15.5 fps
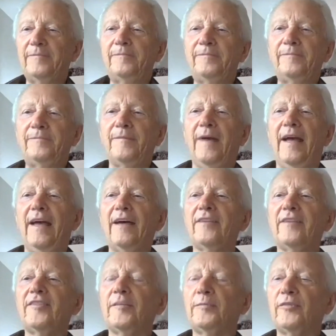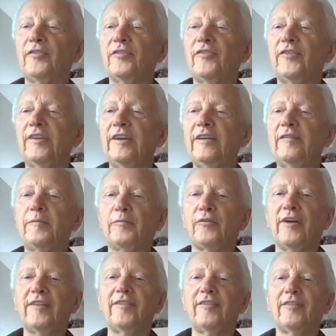As the perceived
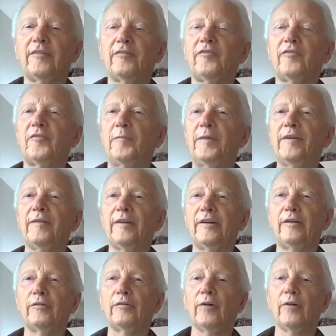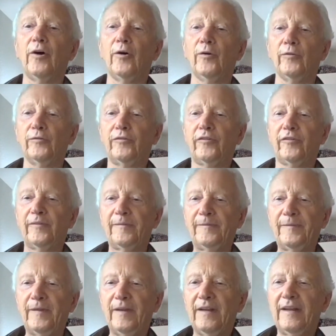presence of spirit grows,
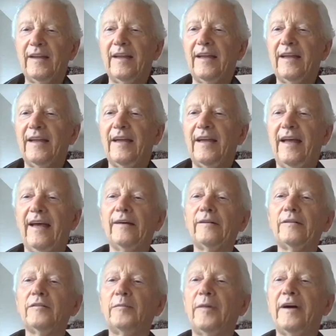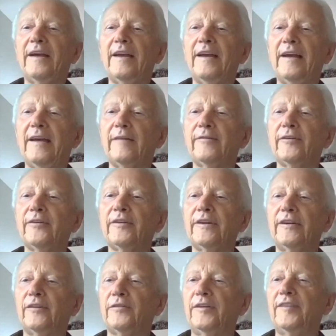held by
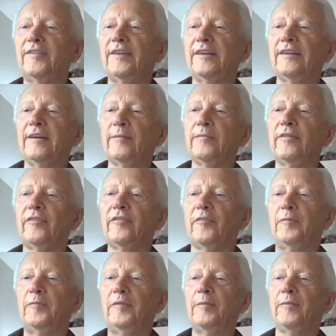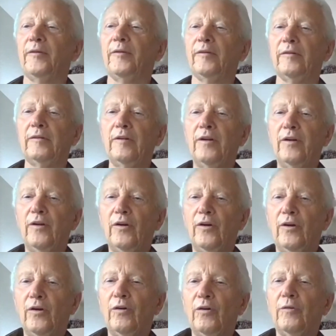ever-increasing numbers of people
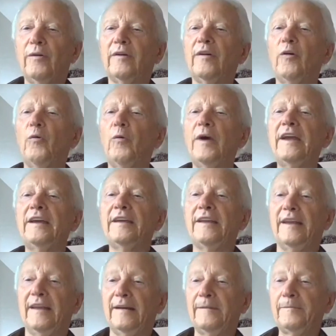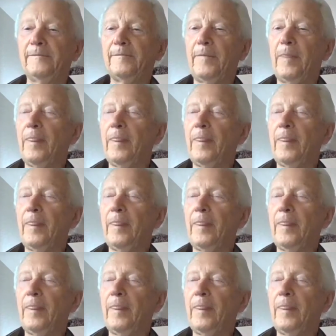who are awakening,